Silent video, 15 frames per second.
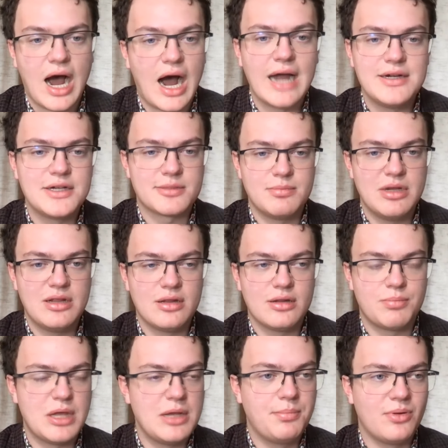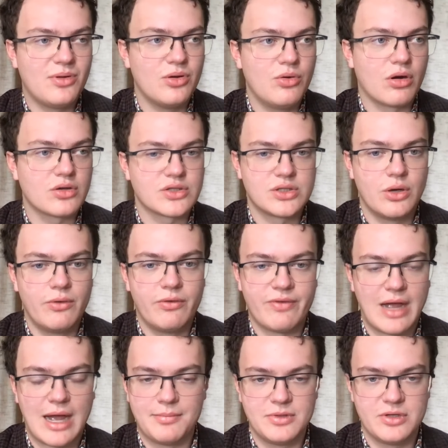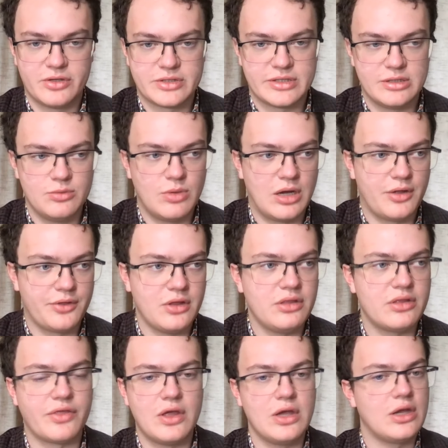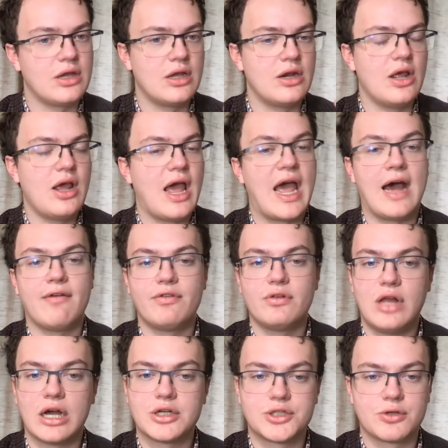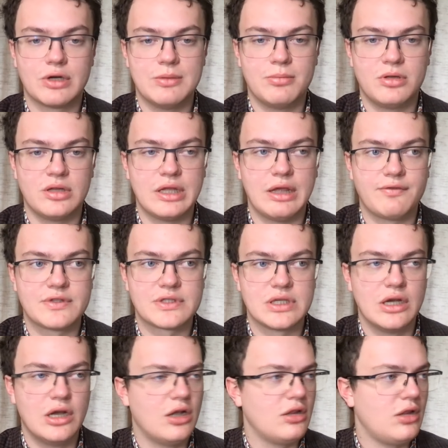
I just mean people who are so fabulously wealthy that they can have luxury beliefs.